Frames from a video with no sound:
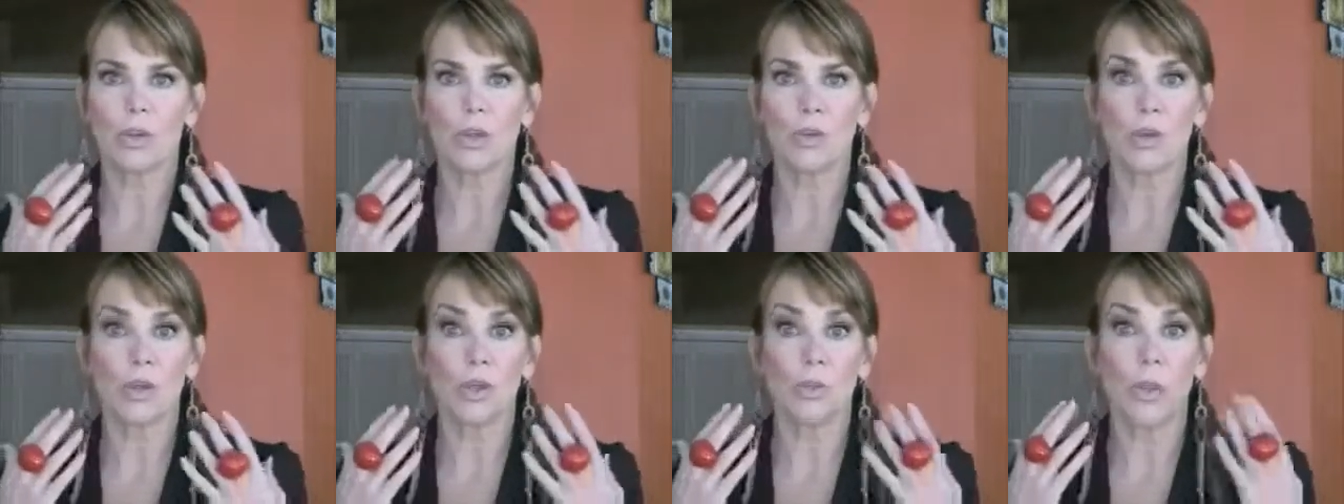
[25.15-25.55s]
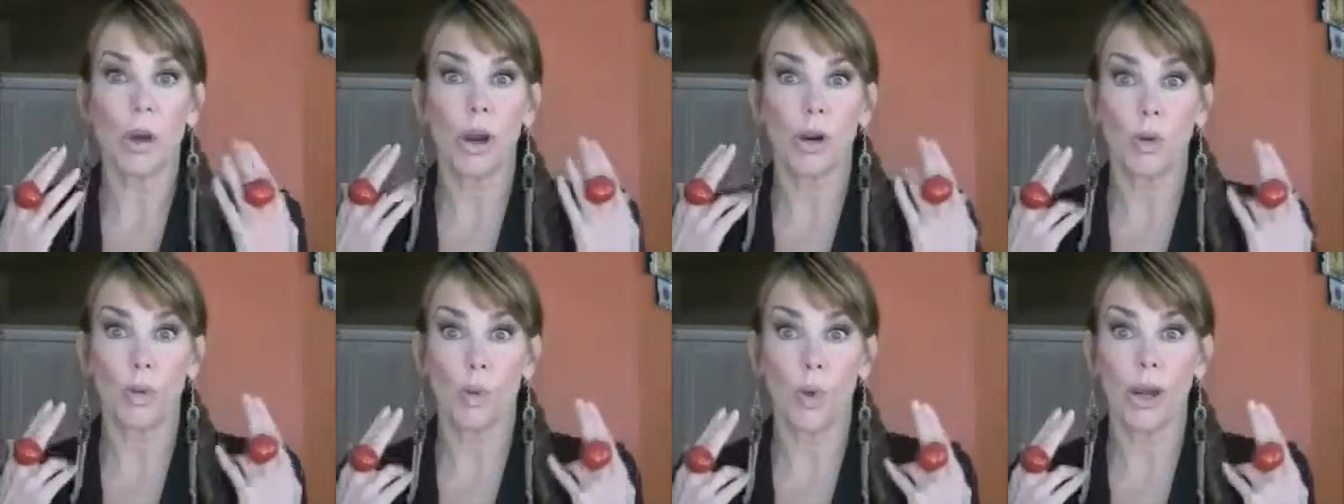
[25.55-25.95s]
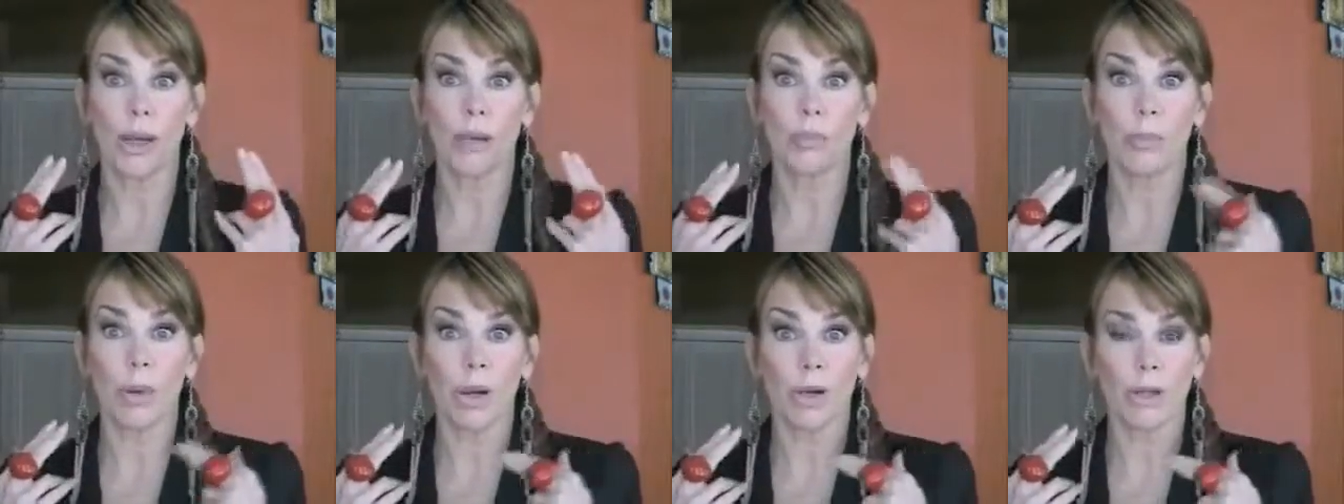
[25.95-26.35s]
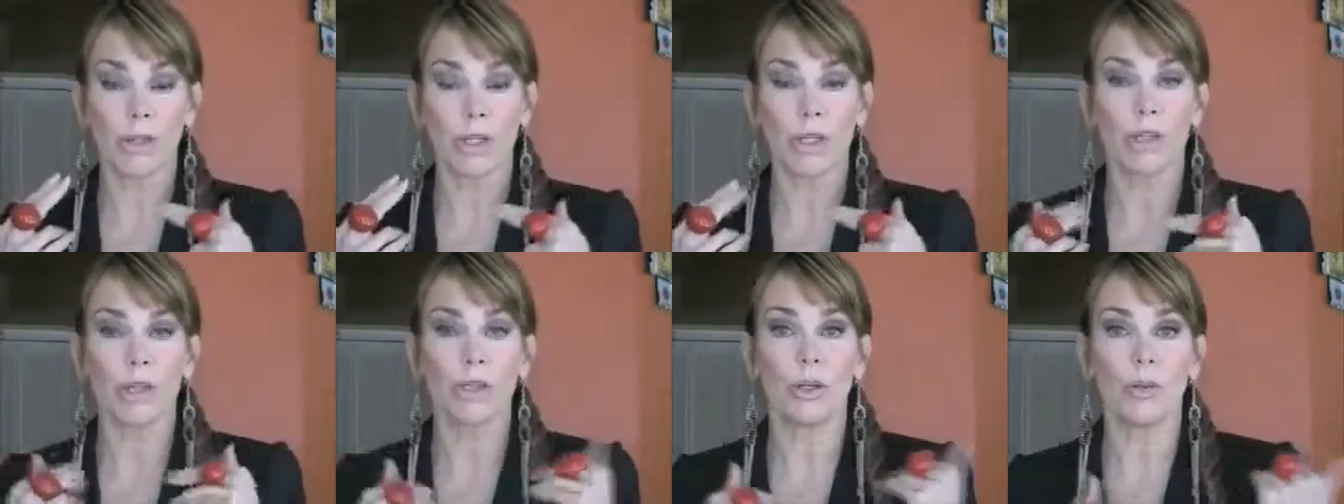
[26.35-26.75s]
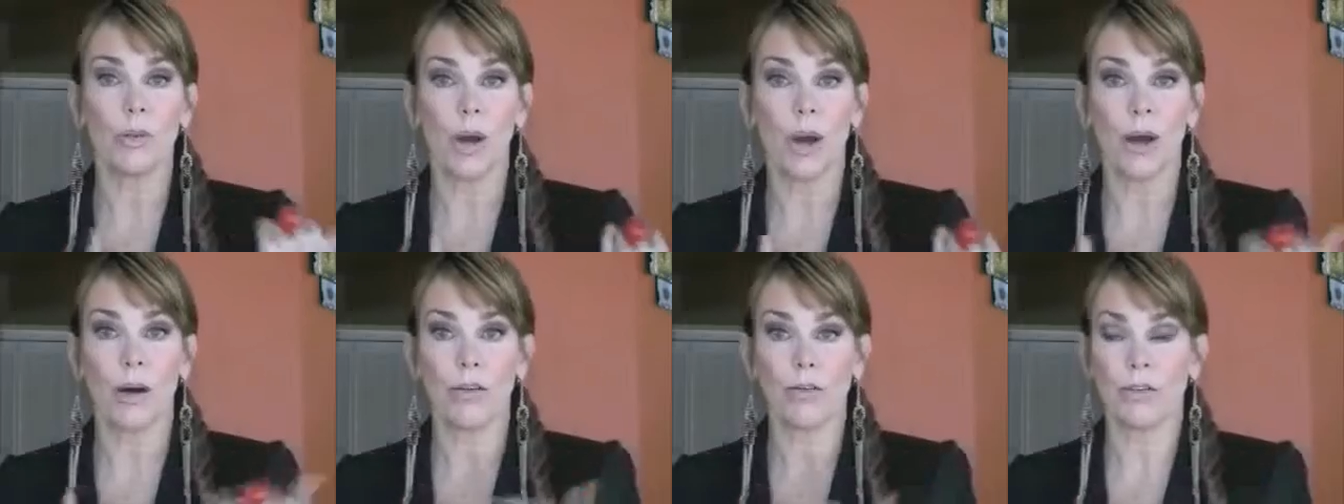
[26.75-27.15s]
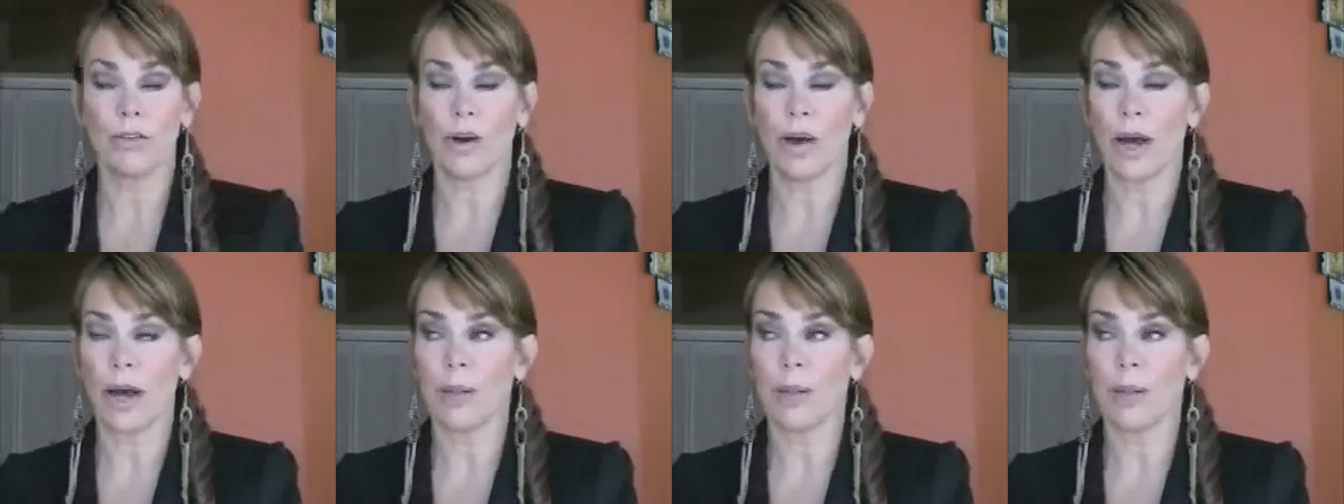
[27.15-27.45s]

which was part 1 and part 2 of